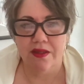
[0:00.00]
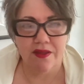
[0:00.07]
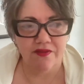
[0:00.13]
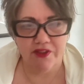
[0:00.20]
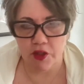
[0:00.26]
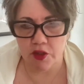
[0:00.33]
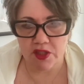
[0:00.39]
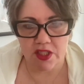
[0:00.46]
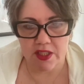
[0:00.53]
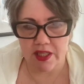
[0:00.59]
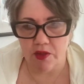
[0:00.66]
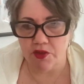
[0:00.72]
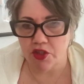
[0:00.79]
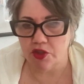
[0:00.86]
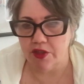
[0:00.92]
fears and
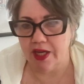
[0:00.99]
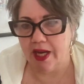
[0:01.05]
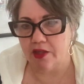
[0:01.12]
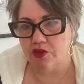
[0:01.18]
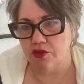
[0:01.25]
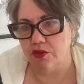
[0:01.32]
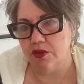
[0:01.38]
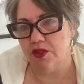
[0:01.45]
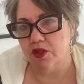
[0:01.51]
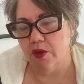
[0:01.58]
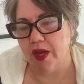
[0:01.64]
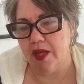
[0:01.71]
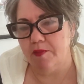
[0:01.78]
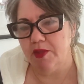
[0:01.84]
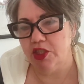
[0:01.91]
doubts are natural. So
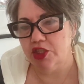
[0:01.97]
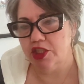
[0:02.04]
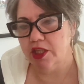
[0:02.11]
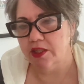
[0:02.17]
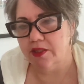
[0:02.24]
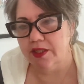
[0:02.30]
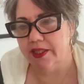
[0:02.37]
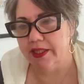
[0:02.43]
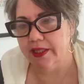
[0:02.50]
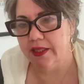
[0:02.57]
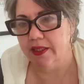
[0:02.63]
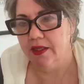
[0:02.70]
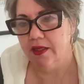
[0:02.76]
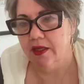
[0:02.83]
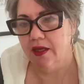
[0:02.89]
Amy
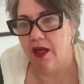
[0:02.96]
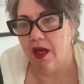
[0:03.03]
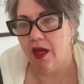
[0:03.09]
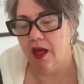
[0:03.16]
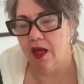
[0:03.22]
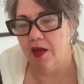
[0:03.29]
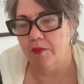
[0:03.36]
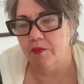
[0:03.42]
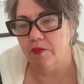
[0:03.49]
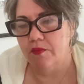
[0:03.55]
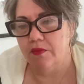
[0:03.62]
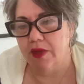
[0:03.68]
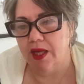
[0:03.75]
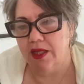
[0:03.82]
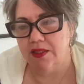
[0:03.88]
sharing,
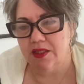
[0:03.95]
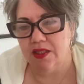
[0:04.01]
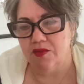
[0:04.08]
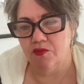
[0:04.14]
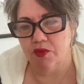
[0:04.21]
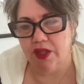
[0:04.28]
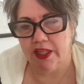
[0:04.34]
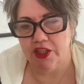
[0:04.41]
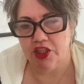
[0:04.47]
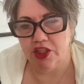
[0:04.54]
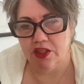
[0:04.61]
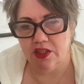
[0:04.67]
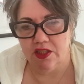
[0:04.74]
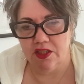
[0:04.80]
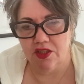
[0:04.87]
as in
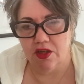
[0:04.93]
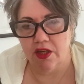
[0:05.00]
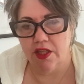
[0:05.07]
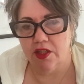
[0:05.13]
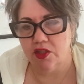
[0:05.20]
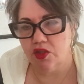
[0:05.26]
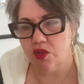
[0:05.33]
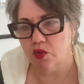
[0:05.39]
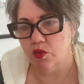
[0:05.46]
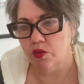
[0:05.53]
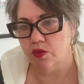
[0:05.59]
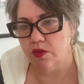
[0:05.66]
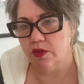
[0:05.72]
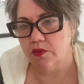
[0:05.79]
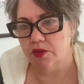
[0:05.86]
relation to starting the
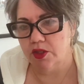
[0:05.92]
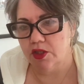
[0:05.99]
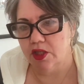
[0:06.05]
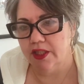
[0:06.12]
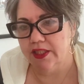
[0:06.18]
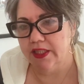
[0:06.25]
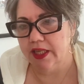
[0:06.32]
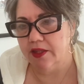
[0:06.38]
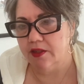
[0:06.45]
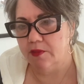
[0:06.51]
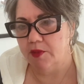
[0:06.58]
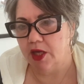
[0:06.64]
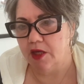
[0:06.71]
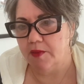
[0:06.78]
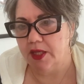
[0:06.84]
school that we're starting together.
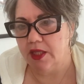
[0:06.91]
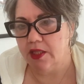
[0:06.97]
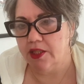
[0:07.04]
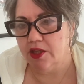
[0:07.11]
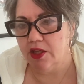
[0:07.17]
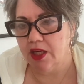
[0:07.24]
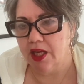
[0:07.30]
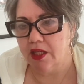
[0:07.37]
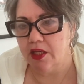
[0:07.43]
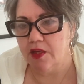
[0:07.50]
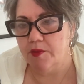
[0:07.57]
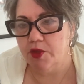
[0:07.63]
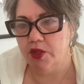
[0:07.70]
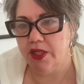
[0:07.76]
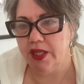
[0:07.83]
I'm not going to be clear on how to
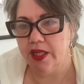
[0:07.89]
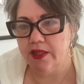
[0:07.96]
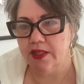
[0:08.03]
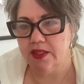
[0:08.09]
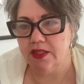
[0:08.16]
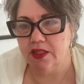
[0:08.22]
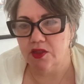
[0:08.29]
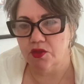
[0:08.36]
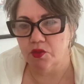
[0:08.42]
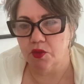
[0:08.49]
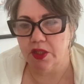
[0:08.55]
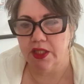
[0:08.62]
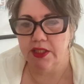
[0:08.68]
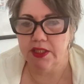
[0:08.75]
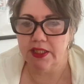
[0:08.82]
communicate the skills we're
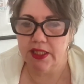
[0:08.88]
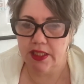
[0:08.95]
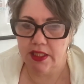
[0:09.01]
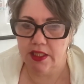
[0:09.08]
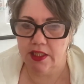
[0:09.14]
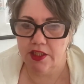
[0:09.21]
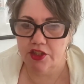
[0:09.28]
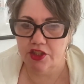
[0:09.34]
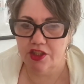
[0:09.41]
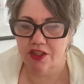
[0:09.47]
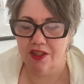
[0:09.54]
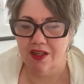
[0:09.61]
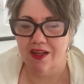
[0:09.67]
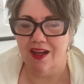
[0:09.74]
going to teach.